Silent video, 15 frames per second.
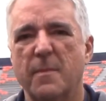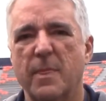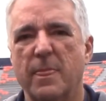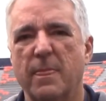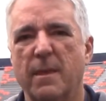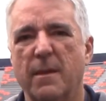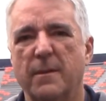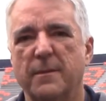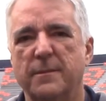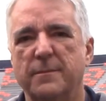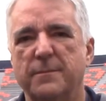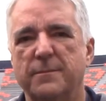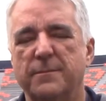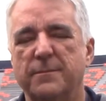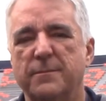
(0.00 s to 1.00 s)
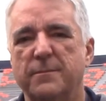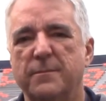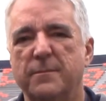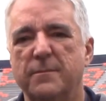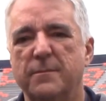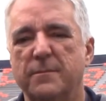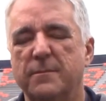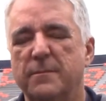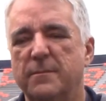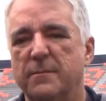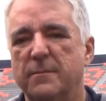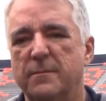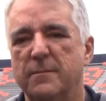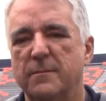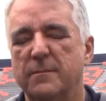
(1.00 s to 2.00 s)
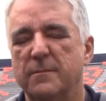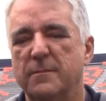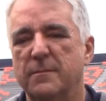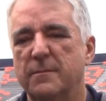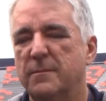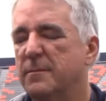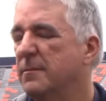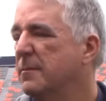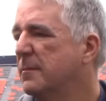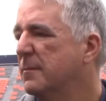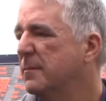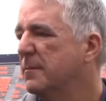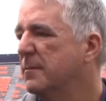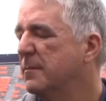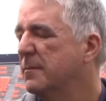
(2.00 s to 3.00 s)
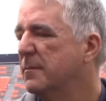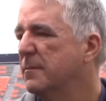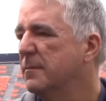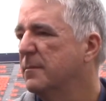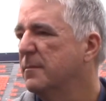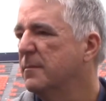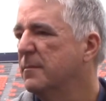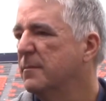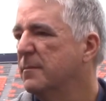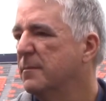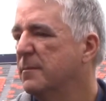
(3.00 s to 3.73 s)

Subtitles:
(not speaking)